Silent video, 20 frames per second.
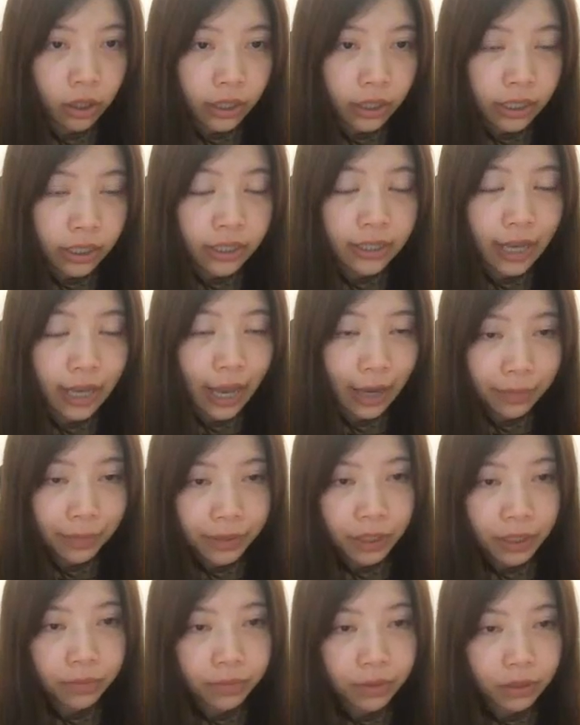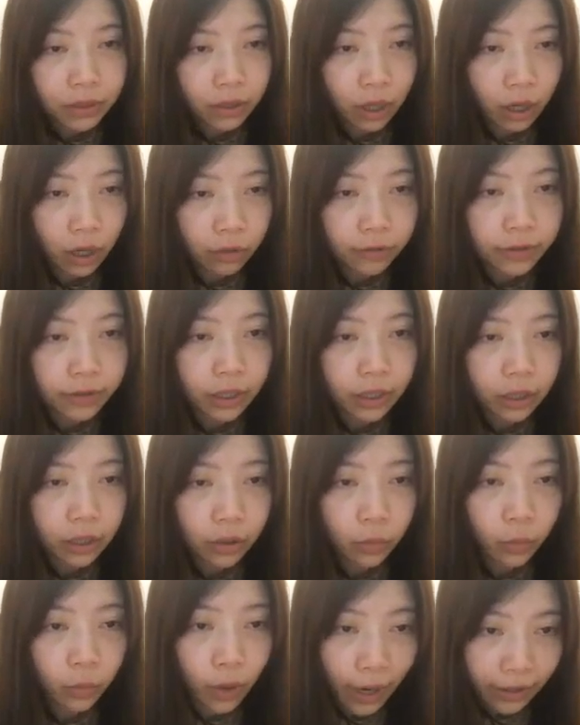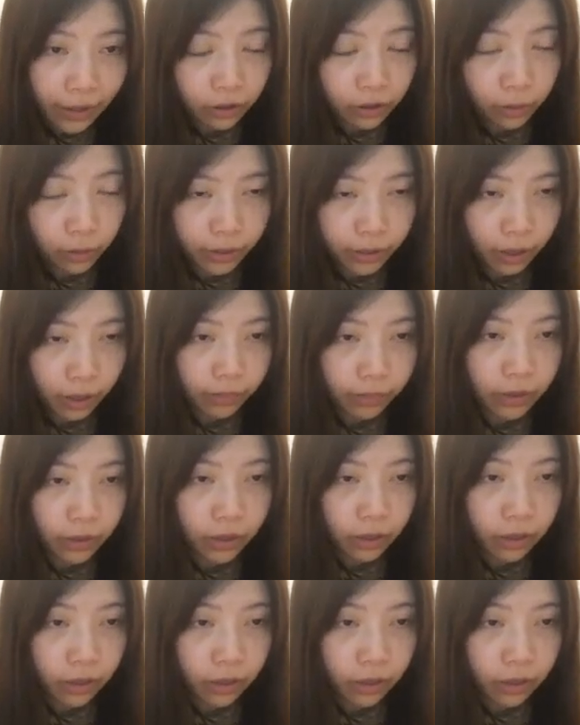In the absence of the Y chromosome,